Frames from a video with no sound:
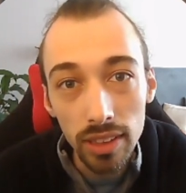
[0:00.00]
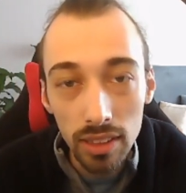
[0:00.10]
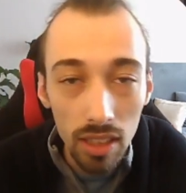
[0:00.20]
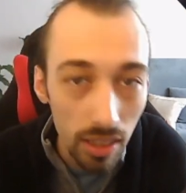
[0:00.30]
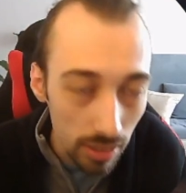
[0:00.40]

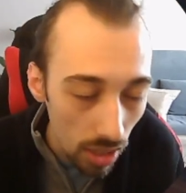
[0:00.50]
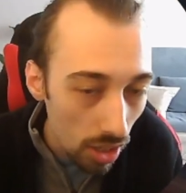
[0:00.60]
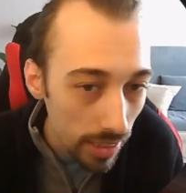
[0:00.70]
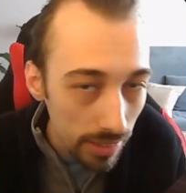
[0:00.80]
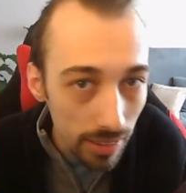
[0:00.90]
So it's a lot
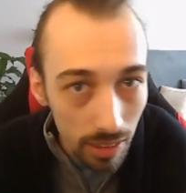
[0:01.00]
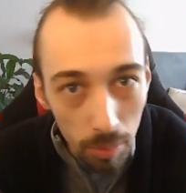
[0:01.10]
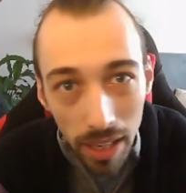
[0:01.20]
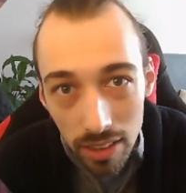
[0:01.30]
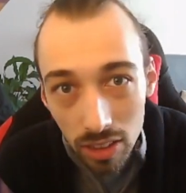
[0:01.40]
easier to
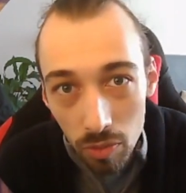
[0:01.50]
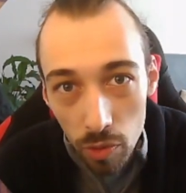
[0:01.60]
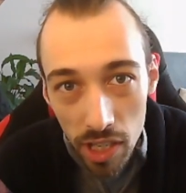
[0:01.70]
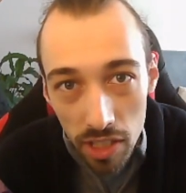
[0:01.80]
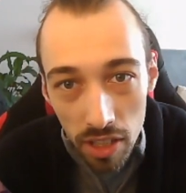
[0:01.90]
paint
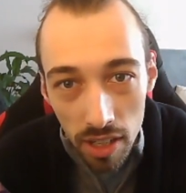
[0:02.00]
something